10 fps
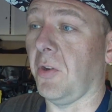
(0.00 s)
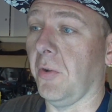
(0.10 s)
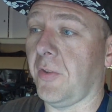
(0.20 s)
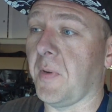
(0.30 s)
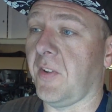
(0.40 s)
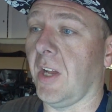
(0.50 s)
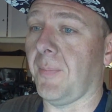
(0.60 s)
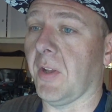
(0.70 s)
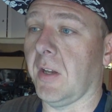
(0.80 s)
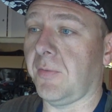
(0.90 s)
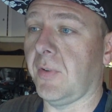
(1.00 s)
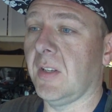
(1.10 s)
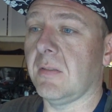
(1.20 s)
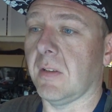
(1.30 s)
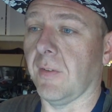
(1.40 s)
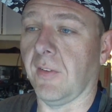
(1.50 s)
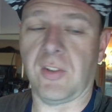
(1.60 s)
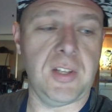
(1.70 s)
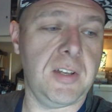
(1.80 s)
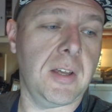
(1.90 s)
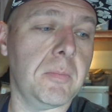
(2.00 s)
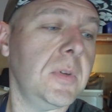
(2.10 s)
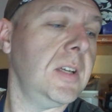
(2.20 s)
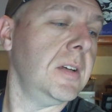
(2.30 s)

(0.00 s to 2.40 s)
Coolant's been topped off, everything's cleaned up.